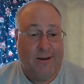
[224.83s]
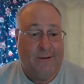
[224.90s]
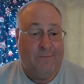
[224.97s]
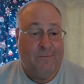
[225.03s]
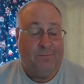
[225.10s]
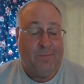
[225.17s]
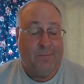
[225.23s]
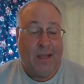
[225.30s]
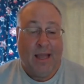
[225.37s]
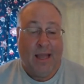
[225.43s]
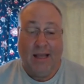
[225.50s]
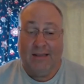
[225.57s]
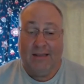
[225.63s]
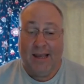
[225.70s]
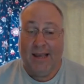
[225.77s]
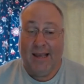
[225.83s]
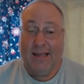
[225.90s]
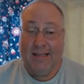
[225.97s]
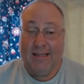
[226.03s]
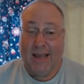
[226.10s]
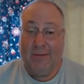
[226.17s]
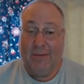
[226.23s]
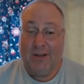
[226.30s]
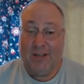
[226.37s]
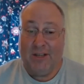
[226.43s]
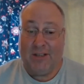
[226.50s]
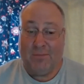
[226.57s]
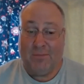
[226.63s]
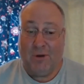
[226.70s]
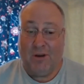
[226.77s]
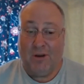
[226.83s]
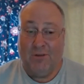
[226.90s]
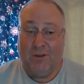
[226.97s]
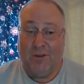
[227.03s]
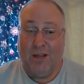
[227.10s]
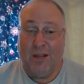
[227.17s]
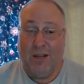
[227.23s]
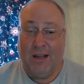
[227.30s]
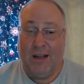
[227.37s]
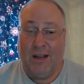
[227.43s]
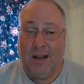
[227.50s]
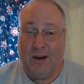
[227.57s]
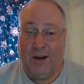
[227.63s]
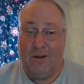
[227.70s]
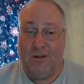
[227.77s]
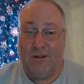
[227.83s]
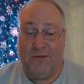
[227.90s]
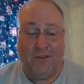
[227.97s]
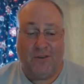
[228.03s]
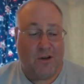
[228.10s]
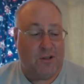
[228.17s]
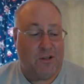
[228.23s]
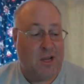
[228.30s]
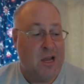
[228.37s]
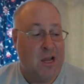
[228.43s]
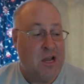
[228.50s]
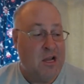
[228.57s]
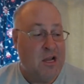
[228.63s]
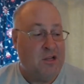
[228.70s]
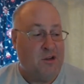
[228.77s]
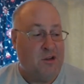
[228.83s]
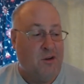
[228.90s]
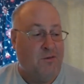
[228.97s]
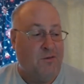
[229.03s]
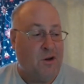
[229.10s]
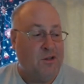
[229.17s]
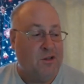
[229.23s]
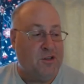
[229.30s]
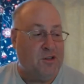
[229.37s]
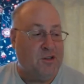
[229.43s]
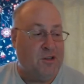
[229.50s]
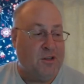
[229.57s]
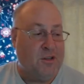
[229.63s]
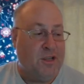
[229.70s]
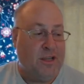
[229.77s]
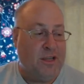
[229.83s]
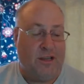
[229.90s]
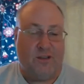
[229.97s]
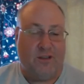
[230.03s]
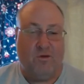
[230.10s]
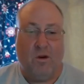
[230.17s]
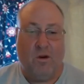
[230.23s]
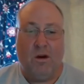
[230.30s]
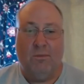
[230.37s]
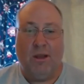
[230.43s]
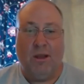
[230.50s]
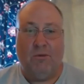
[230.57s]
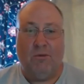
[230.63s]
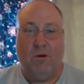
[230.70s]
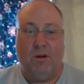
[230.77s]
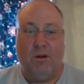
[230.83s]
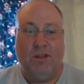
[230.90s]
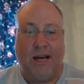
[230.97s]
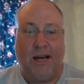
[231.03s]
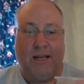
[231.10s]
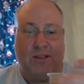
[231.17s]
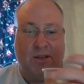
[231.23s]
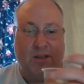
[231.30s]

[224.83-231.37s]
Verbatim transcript: And taking damage is approved. woo Heroes are first. You versus the swarm that will die soon.